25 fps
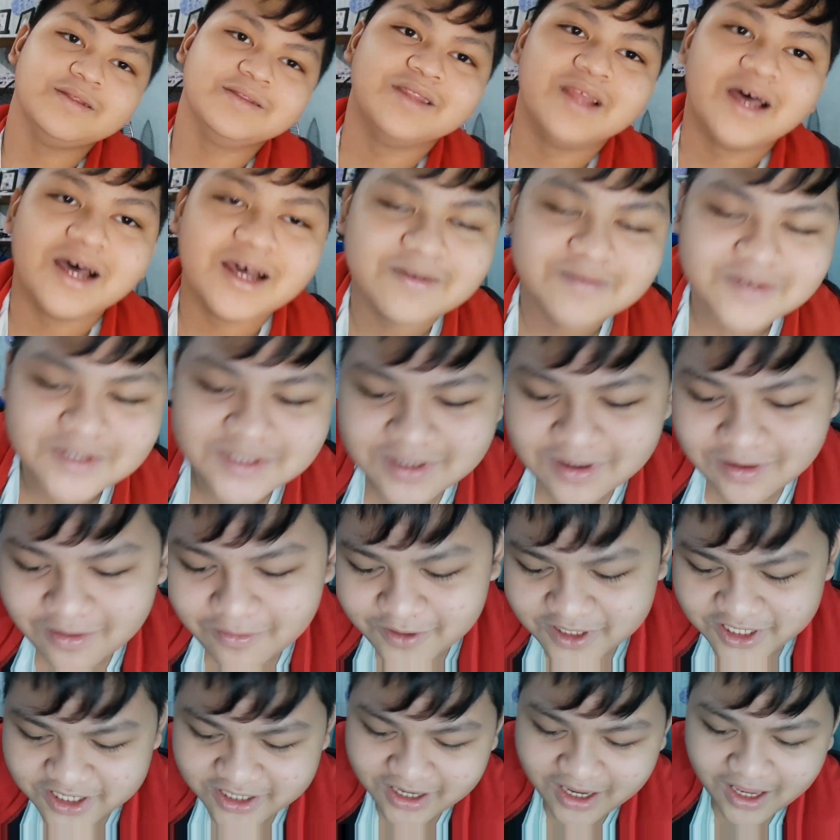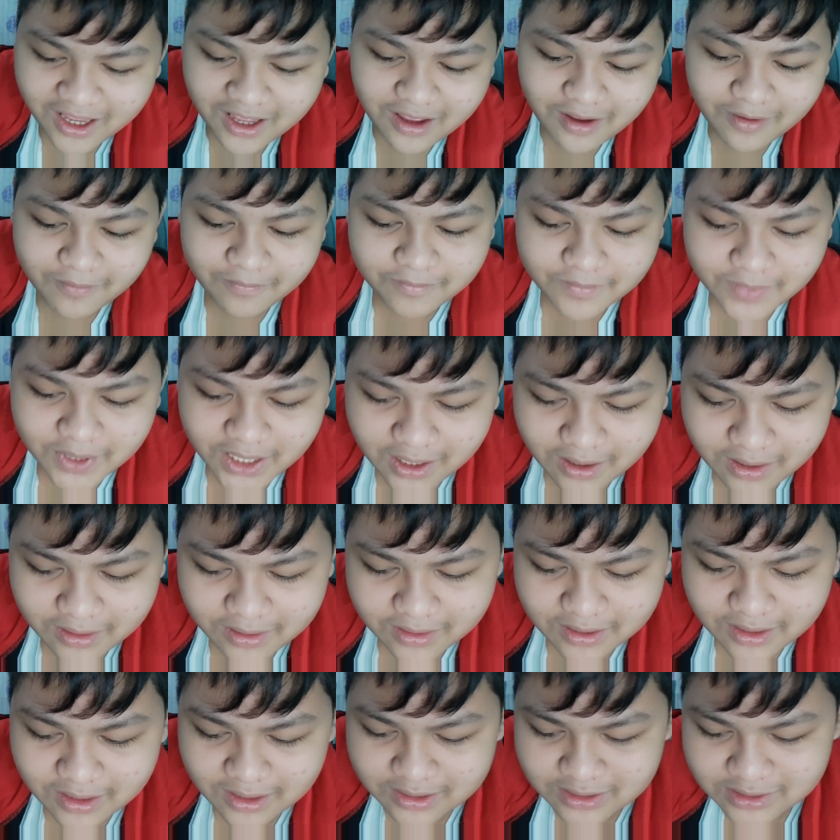Nah, just gonna be. But
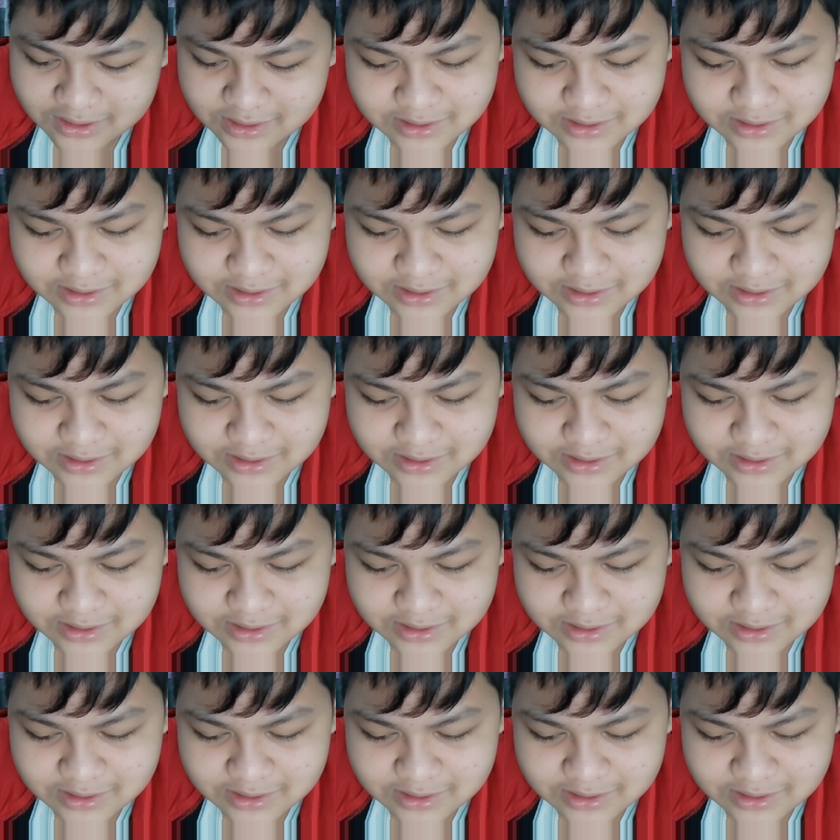yeah, let's